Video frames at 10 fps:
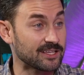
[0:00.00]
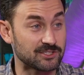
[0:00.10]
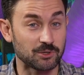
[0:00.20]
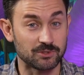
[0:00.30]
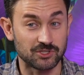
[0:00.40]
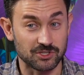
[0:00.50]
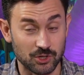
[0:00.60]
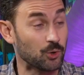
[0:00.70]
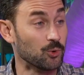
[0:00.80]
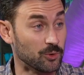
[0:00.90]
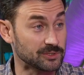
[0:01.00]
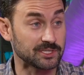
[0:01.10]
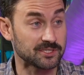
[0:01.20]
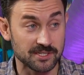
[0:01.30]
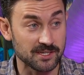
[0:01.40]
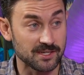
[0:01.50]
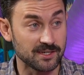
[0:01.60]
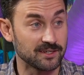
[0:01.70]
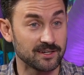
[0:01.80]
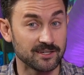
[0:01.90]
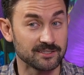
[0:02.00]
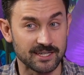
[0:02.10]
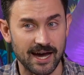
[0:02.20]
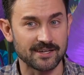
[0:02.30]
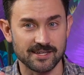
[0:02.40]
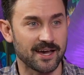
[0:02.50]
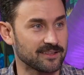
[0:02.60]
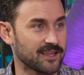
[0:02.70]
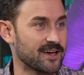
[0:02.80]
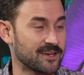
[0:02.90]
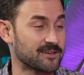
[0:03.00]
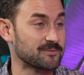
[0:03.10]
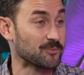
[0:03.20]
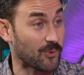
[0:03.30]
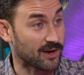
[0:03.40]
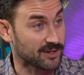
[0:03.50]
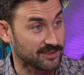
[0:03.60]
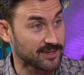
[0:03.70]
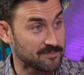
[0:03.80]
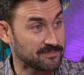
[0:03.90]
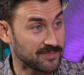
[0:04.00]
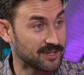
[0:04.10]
And so it's just cool to see guys I like wearing them. Yeah.